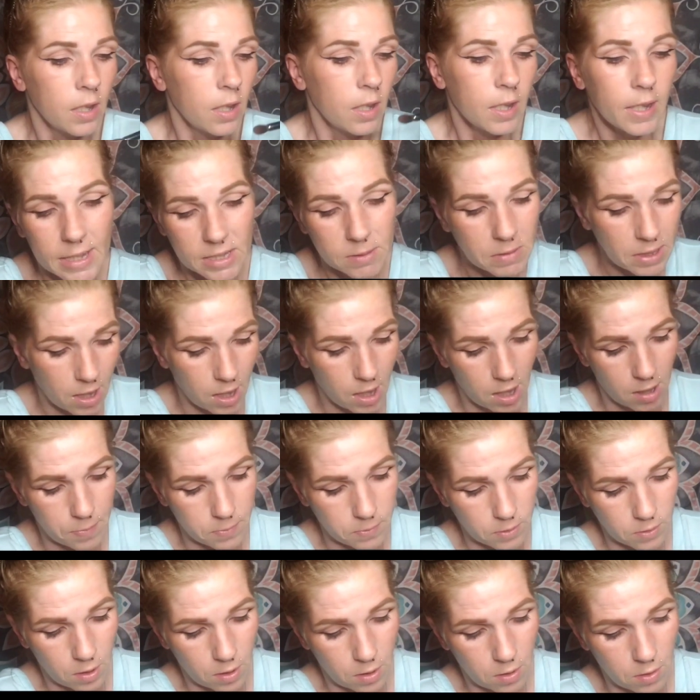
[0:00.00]
hits me up,
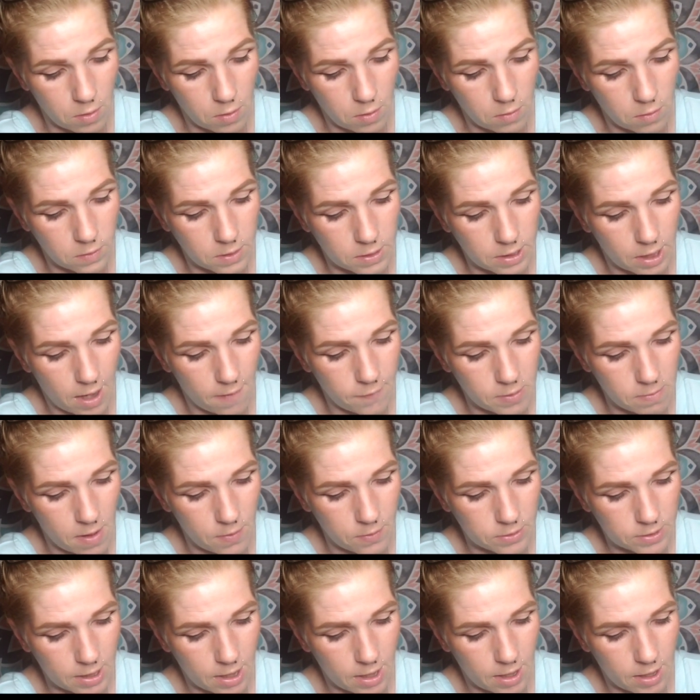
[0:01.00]
you know, the day after
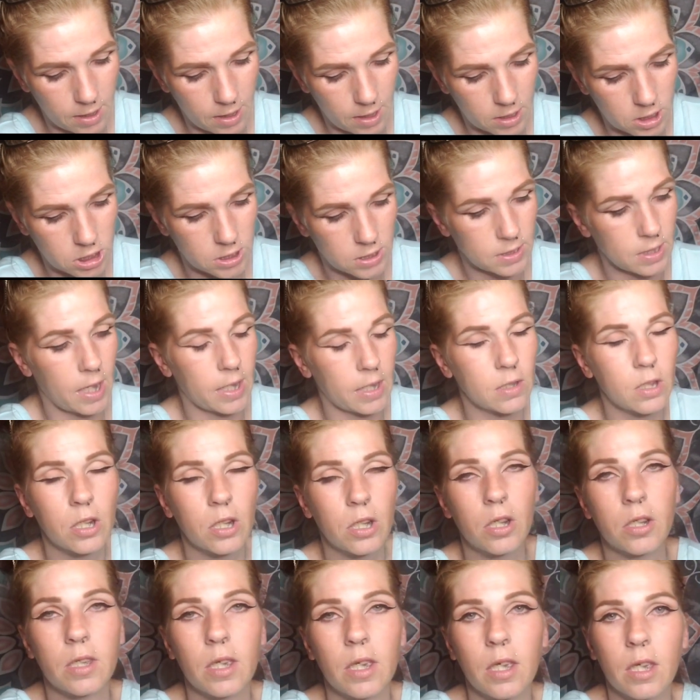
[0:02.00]
Mother's Day, and she's like, look,